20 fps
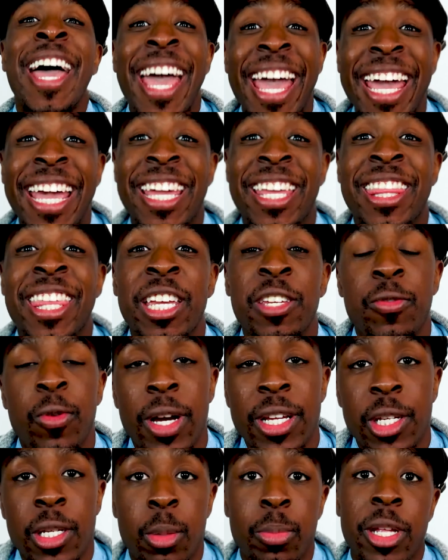Hey, thanks
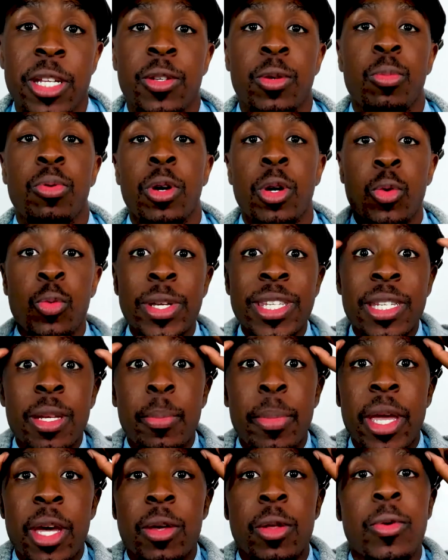for watching The Blessing Report.
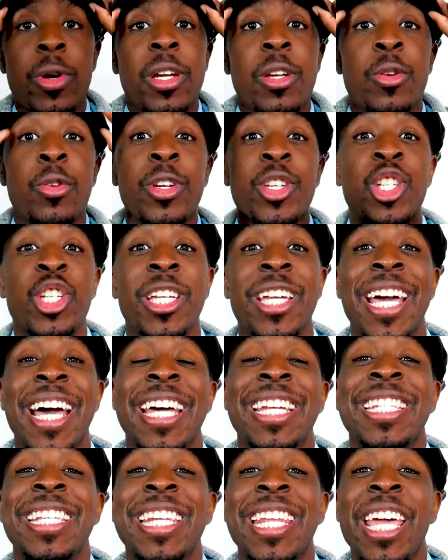Winston Mayo, the regular Christian
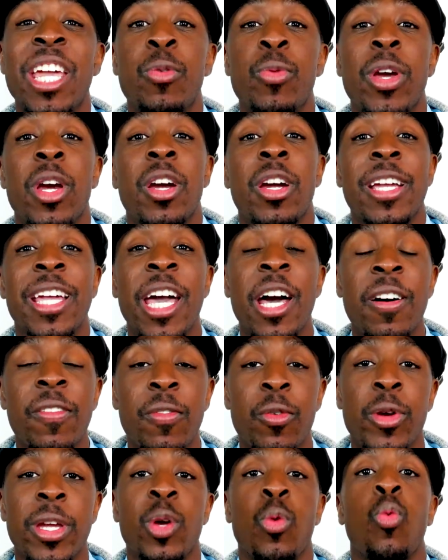guy. Today we are
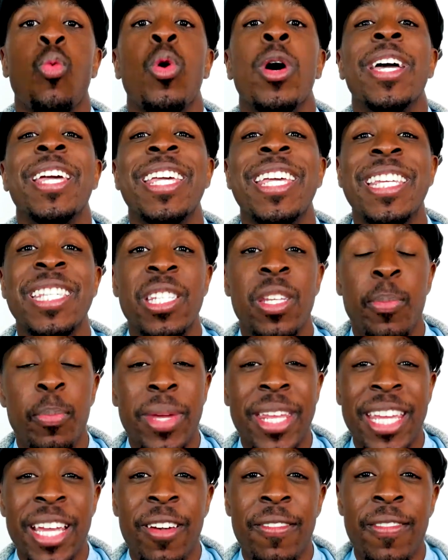covering what is the
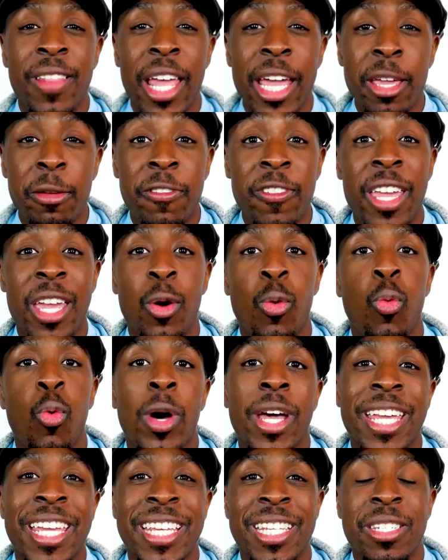meaning of life and
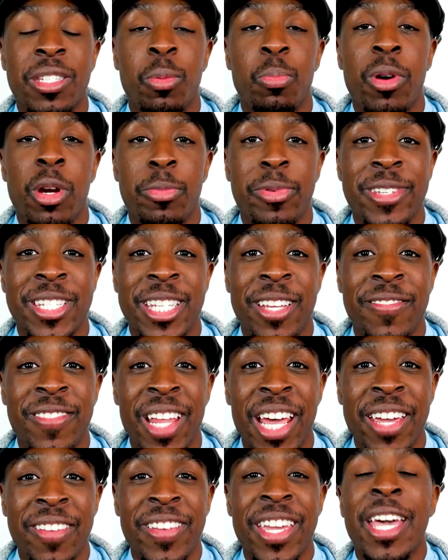what is the purpose
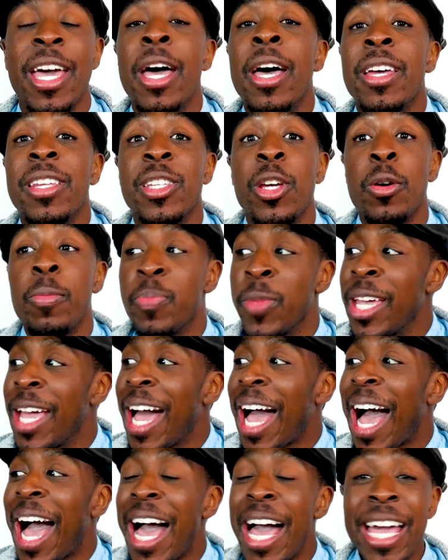of life. So
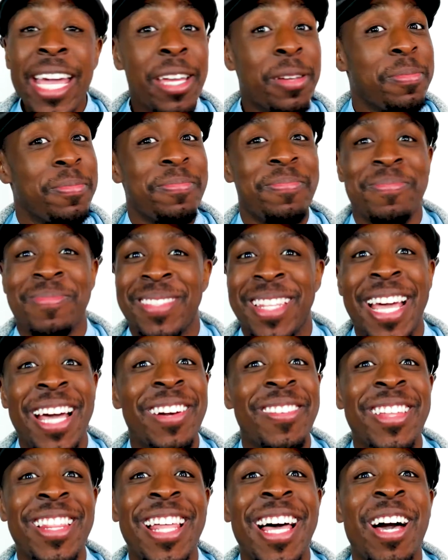I am
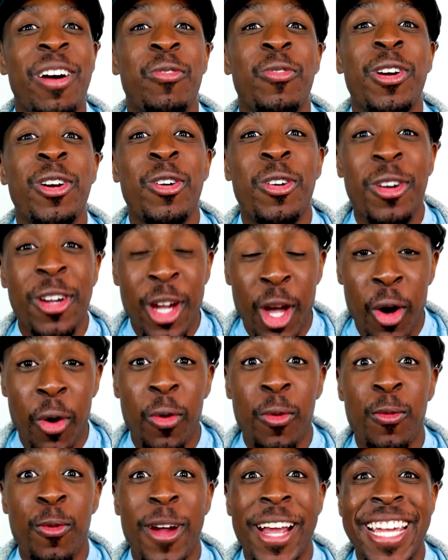not going to lie, we're going to
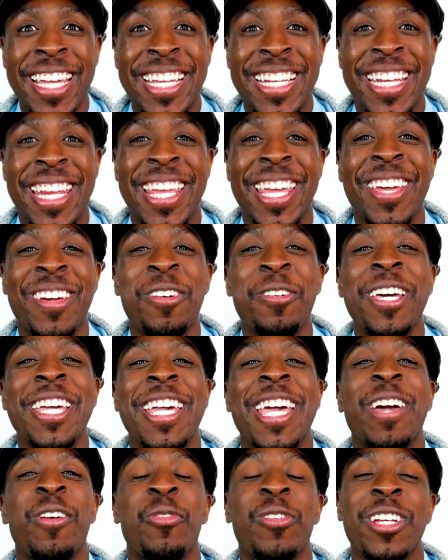go right into
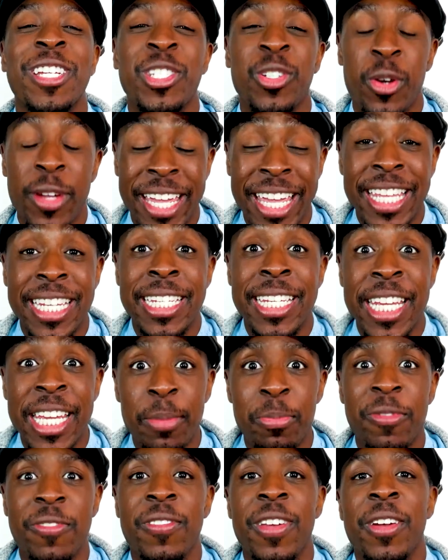it and we're just going to get
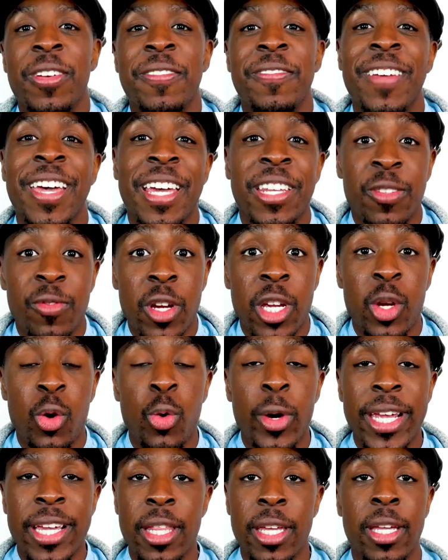deep very fast, very
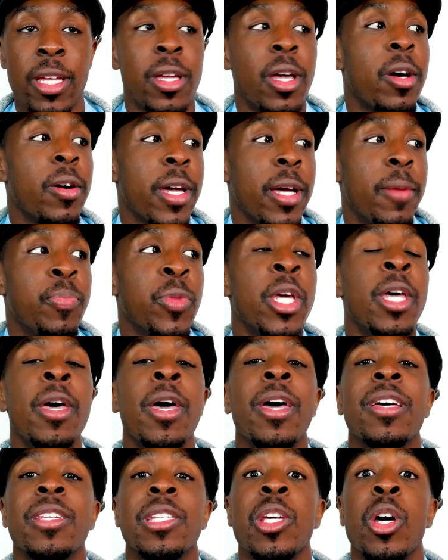quickly, okay?
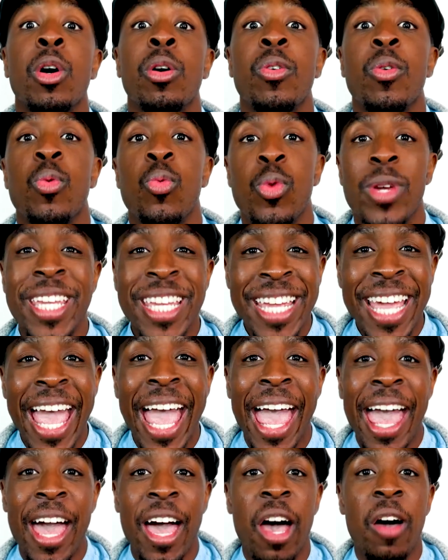So we
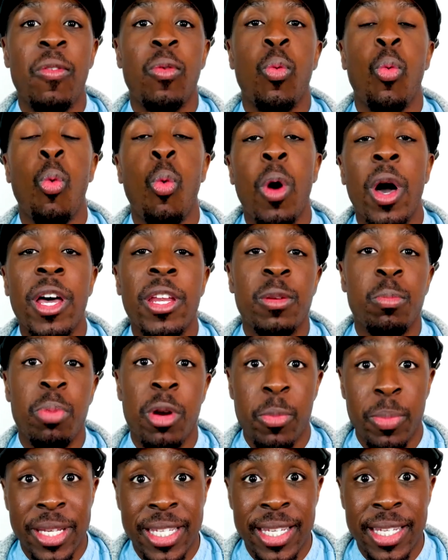have one
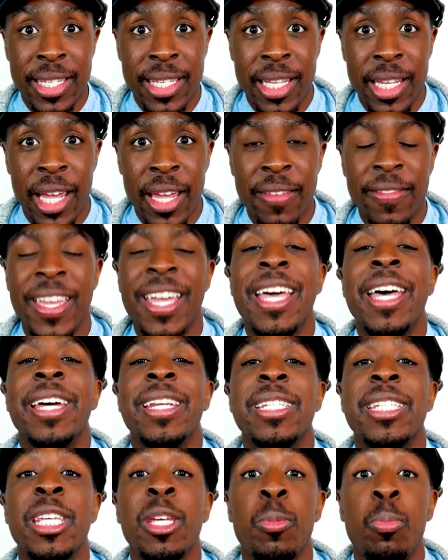purpose in this life,
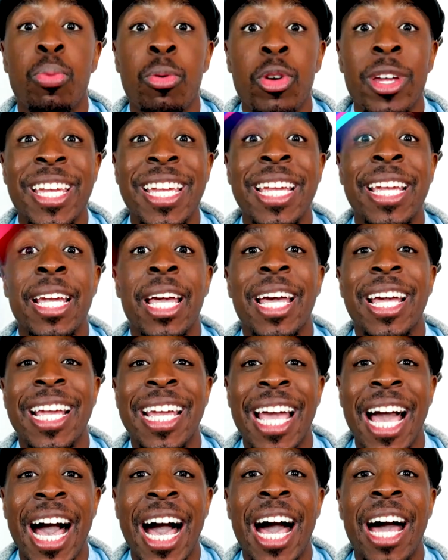to bring
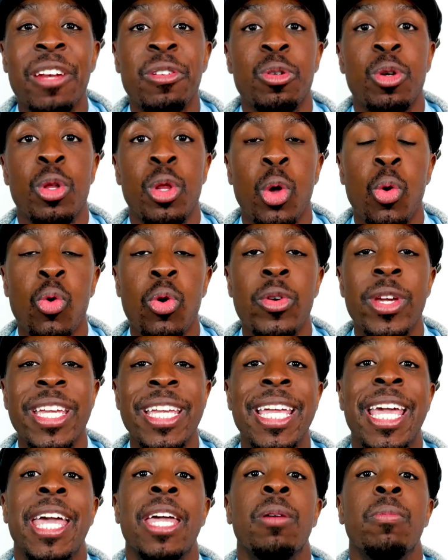God
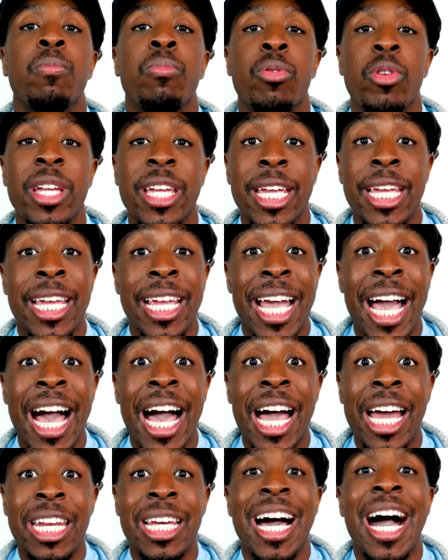glory and bring
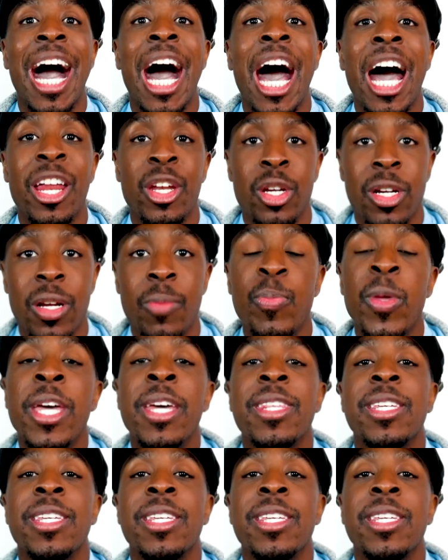God honor.